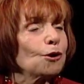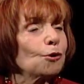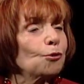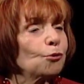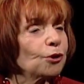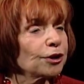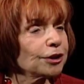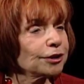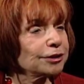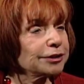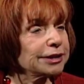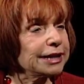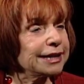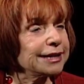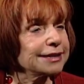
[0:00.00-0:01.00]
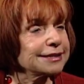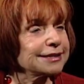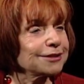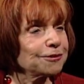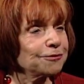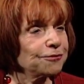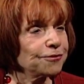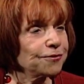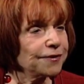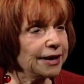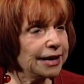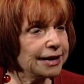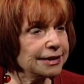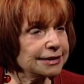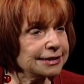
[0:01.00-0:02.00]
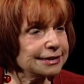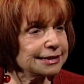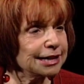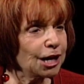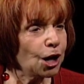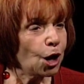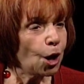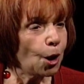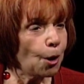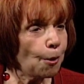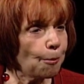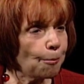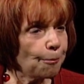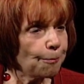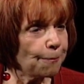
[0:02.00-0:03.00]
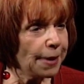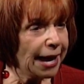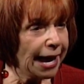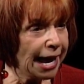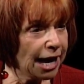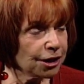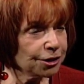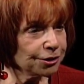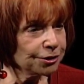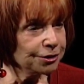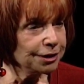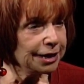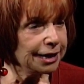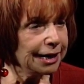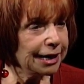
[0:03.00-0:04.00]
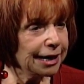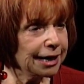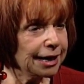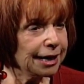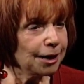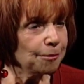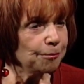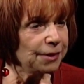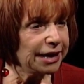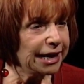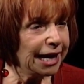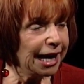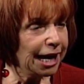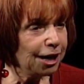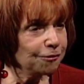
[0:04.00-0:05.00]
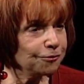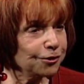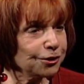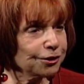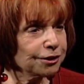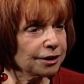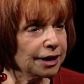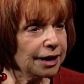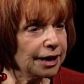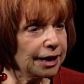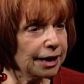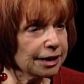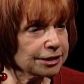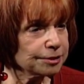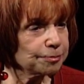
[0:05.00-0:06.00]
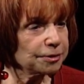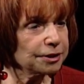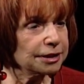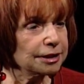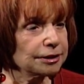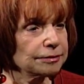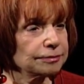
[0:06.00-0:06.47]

the world is a face pattern behavior expert?